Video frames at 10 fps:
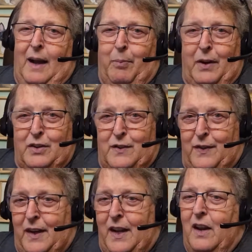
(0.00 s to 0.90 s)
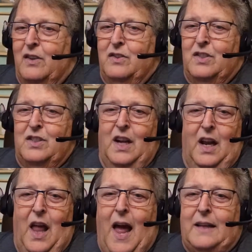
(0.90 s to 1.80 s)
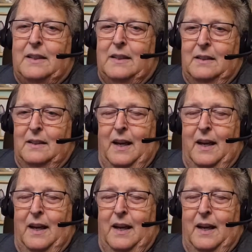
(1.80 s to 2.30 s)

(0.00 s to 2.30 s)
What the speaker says: I post videos a lot,